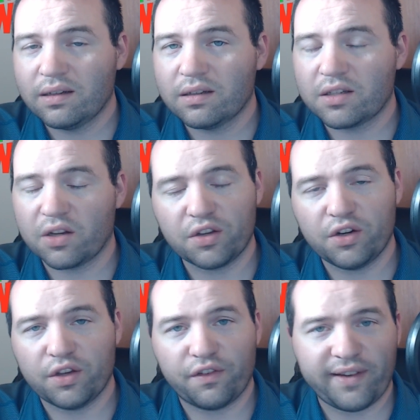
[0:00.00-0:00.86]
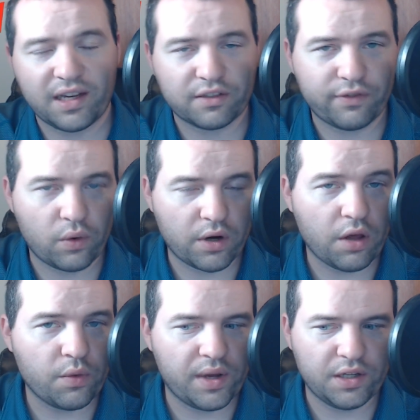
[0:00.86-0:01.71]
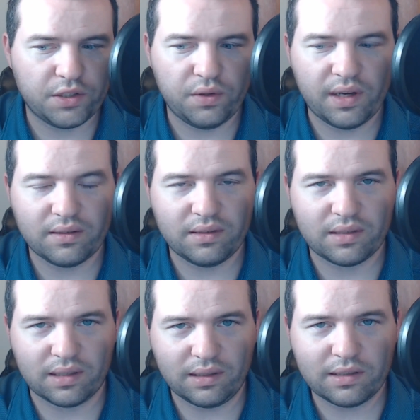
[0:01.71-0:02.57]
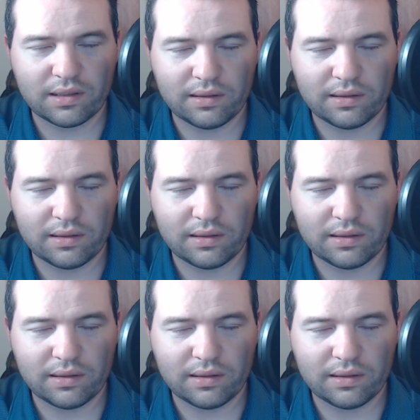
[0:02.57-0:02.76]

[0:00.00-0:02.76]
So, you know, you fast forward all the way to 2006.